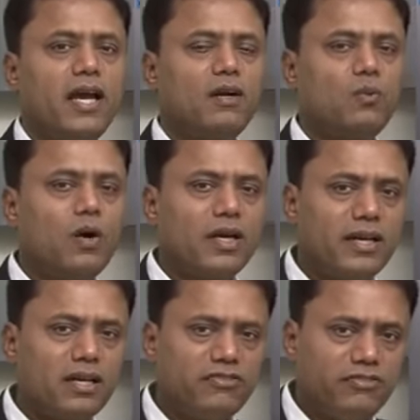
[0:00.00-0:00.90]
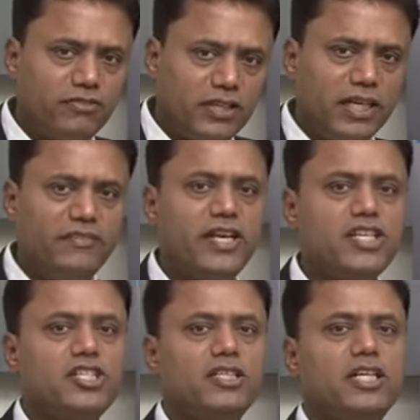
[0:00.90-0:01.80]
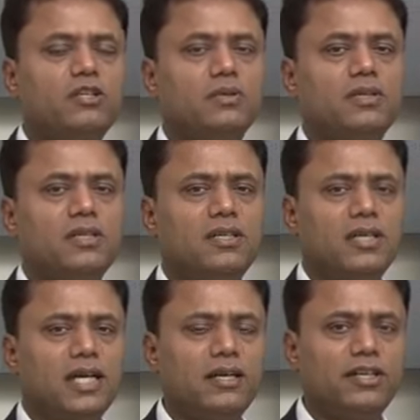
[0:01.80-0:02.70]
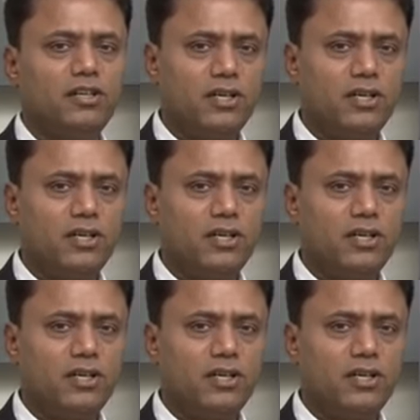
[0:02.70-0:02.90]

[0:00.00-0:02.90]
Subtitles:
and what kind of deviation that you are